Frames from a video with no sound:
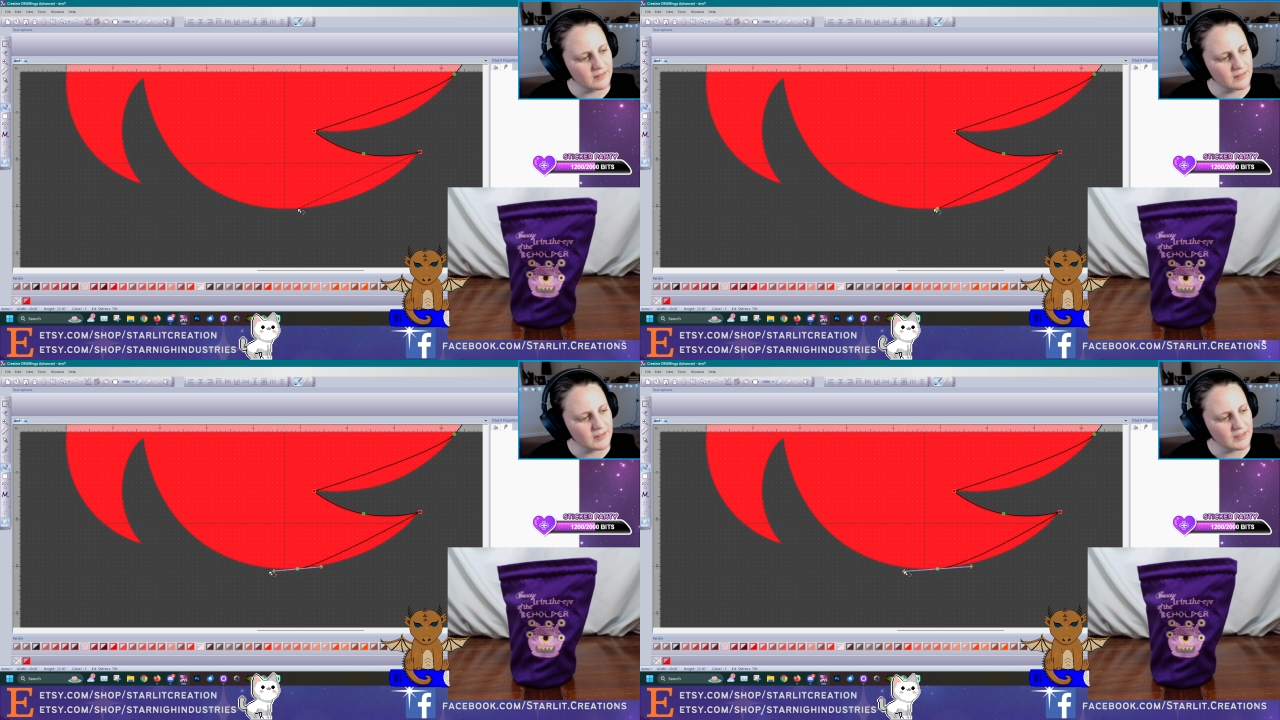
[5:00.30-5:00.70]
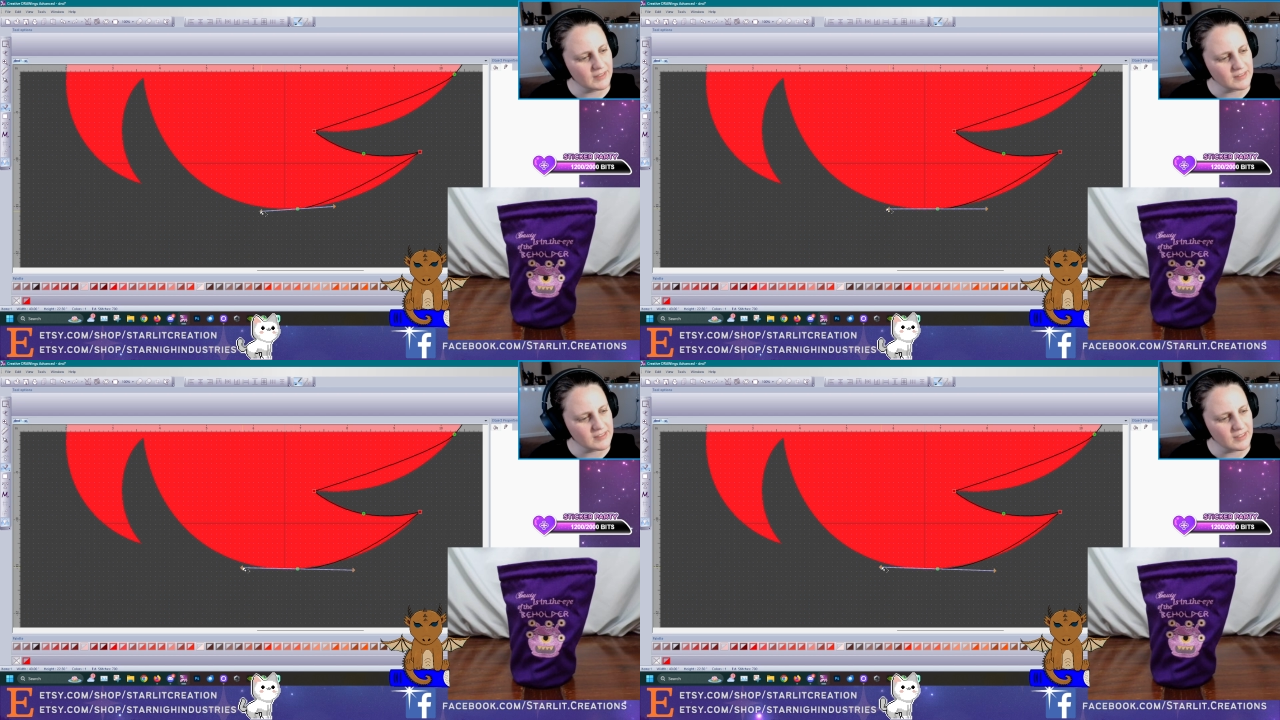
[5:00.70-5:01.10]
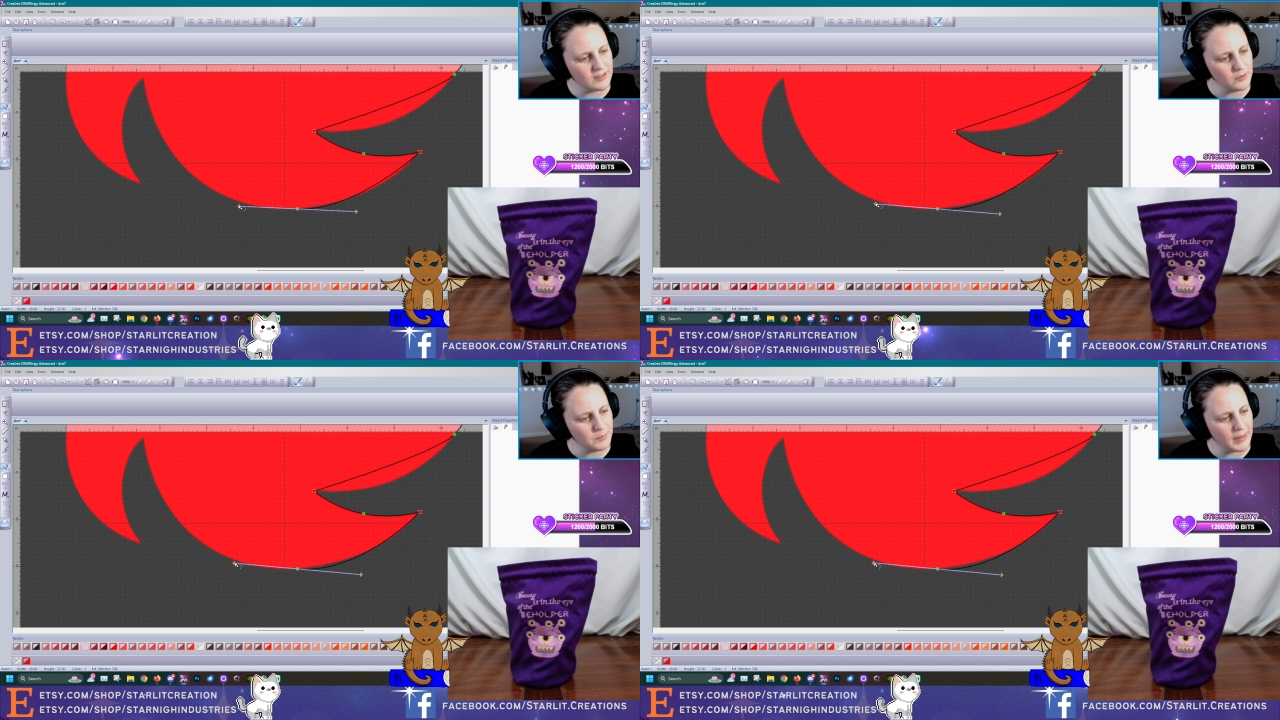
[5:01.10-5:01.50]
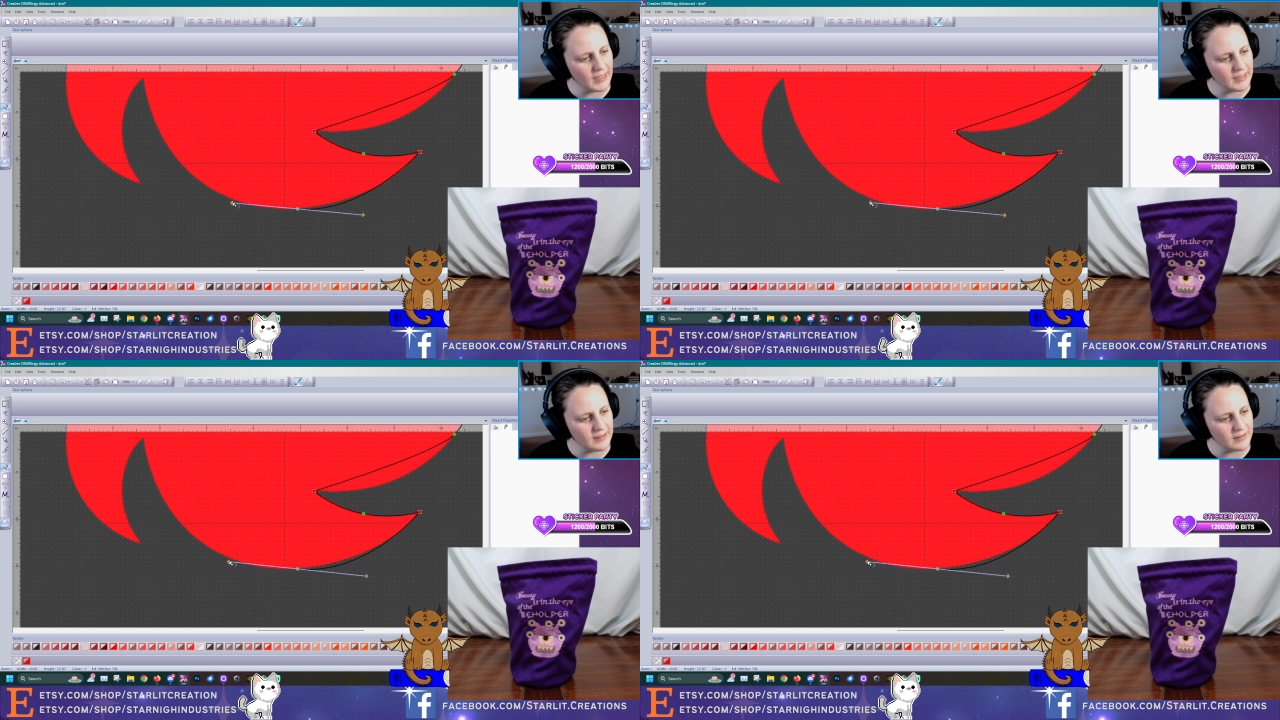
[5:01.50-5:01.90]
And like I said, I know
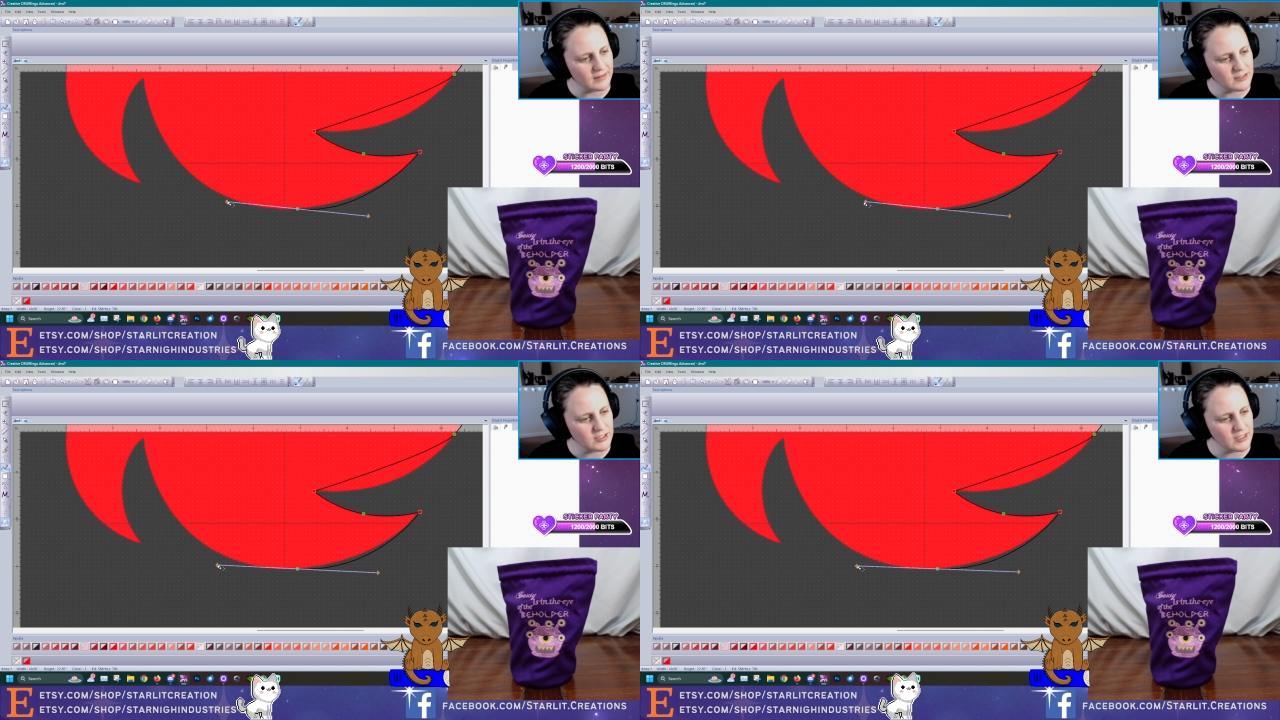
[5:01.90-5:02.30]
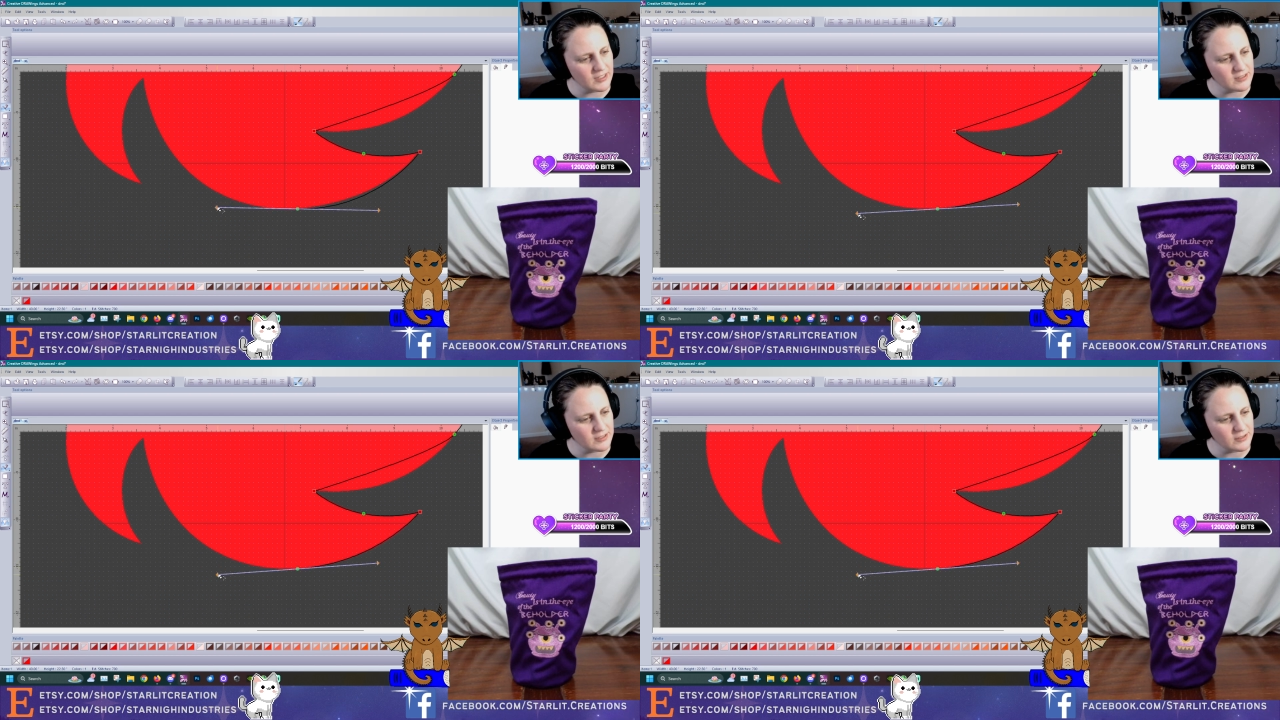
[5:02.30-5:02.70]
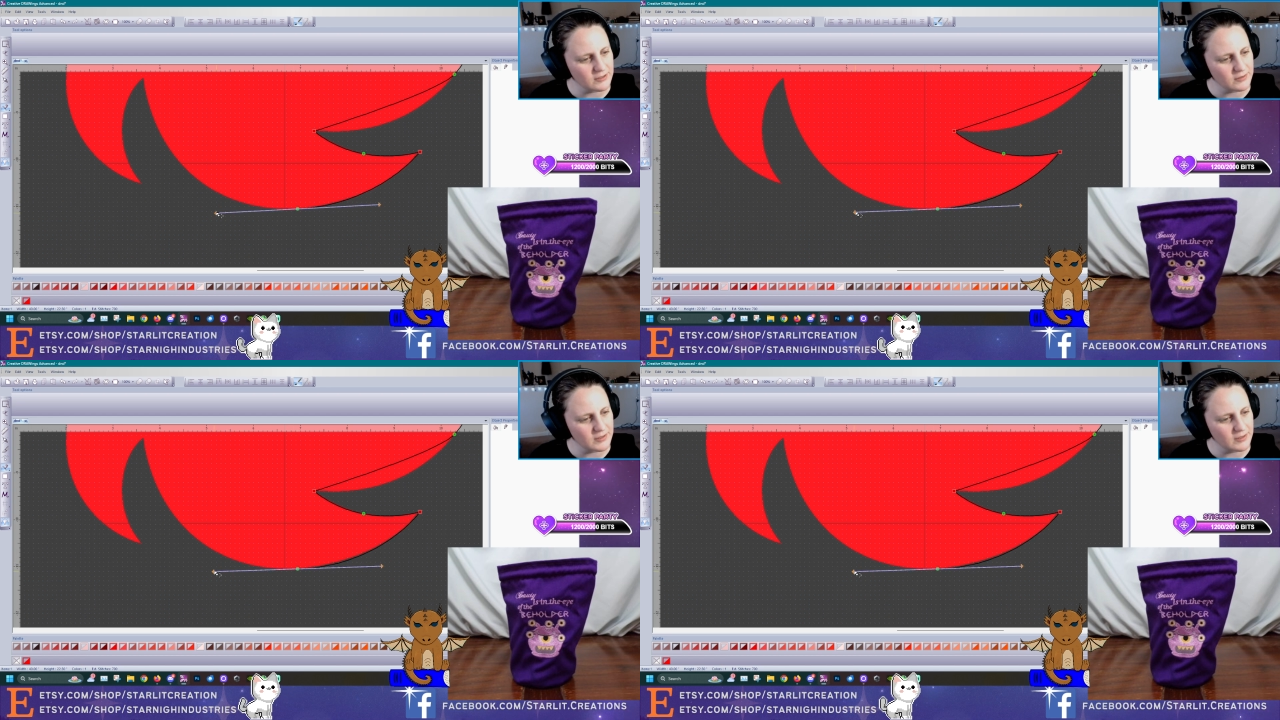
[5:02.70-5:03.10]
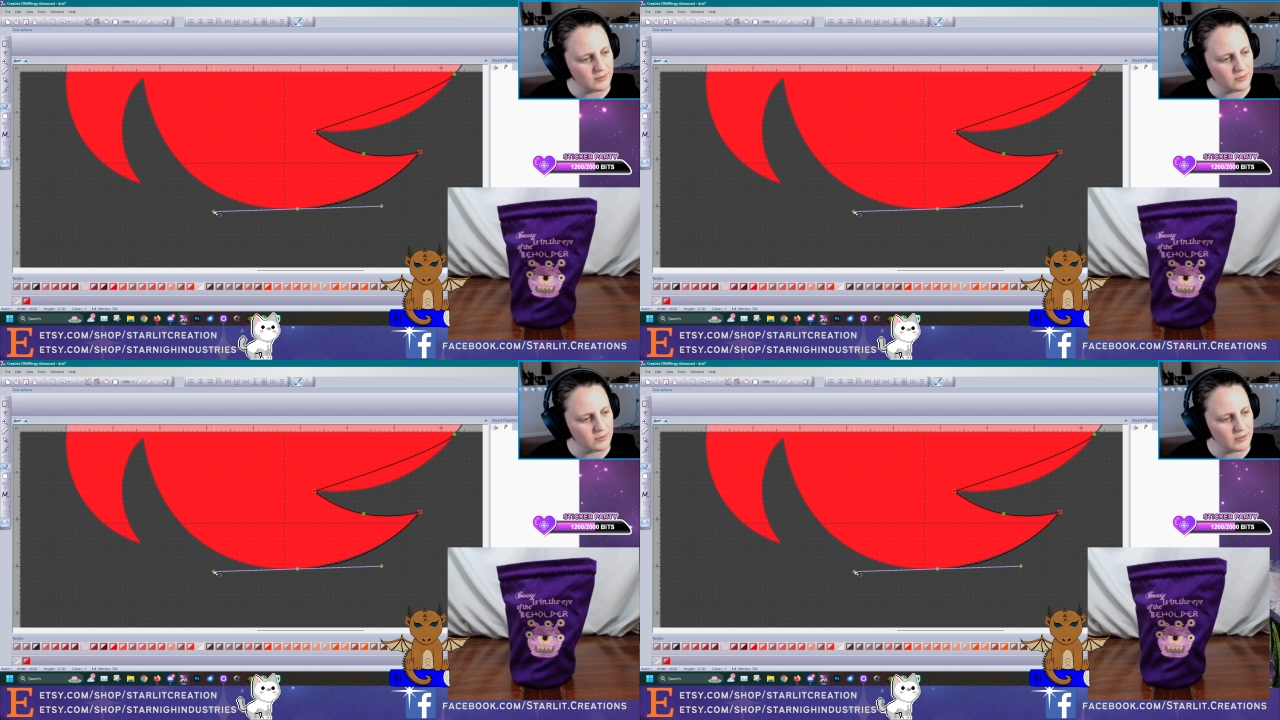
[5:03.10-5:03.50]
Patty, like, she has her, like,
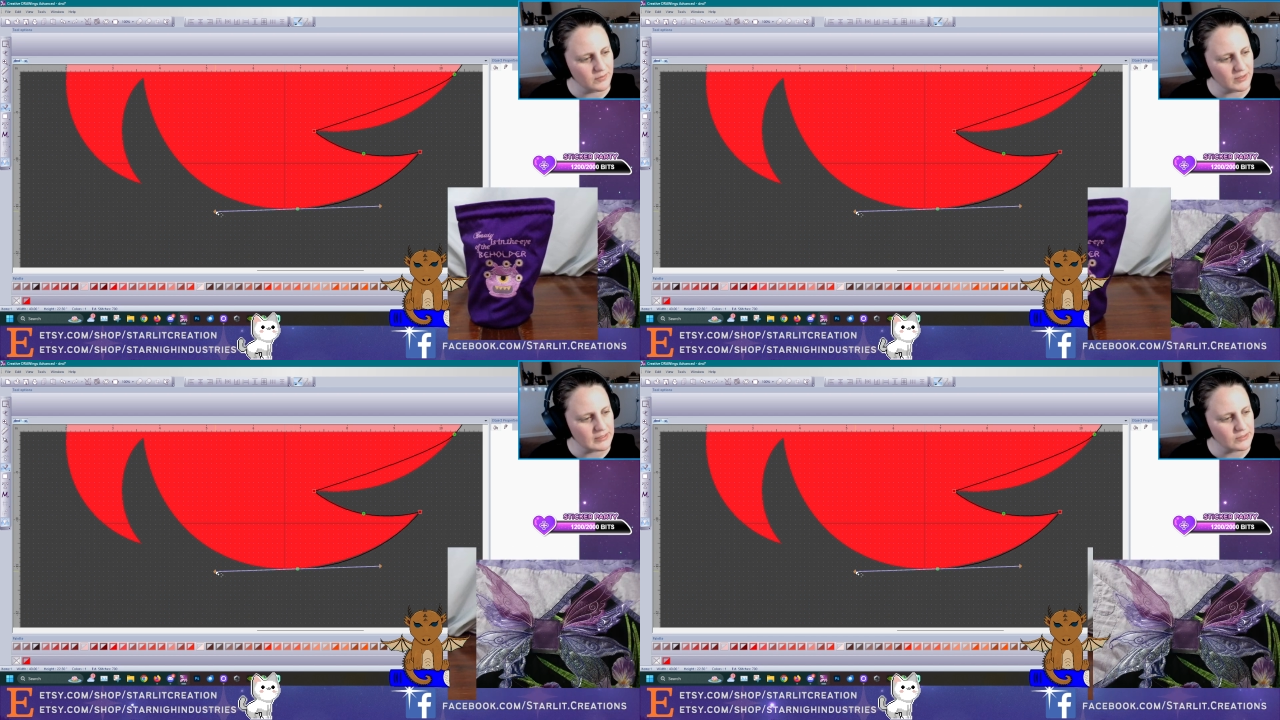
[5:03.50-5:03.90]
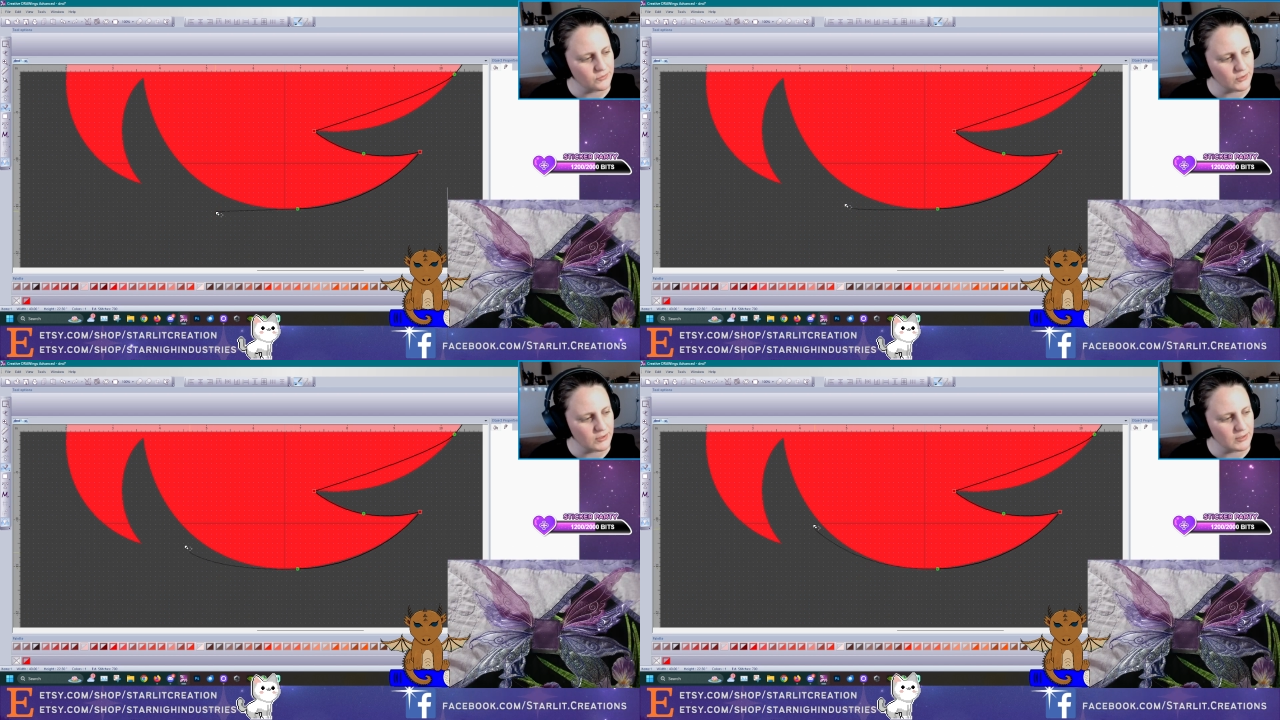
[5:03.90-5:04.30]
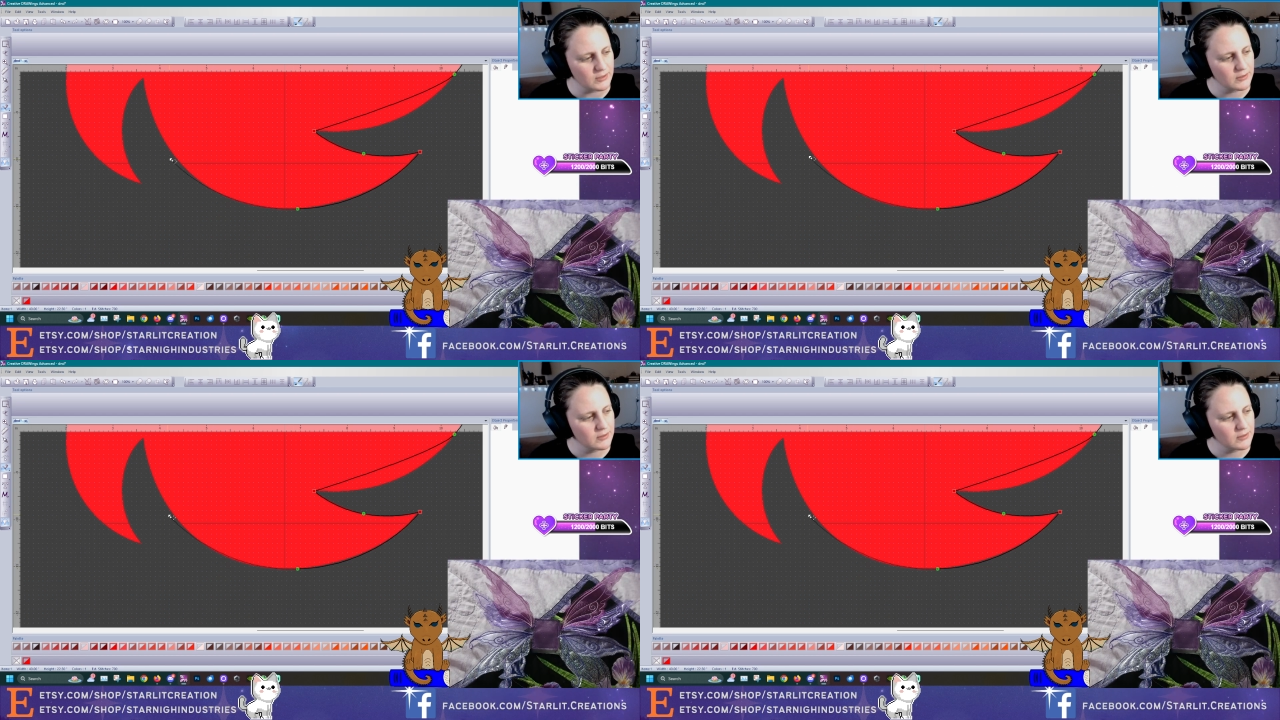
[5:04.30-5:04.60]
cravings for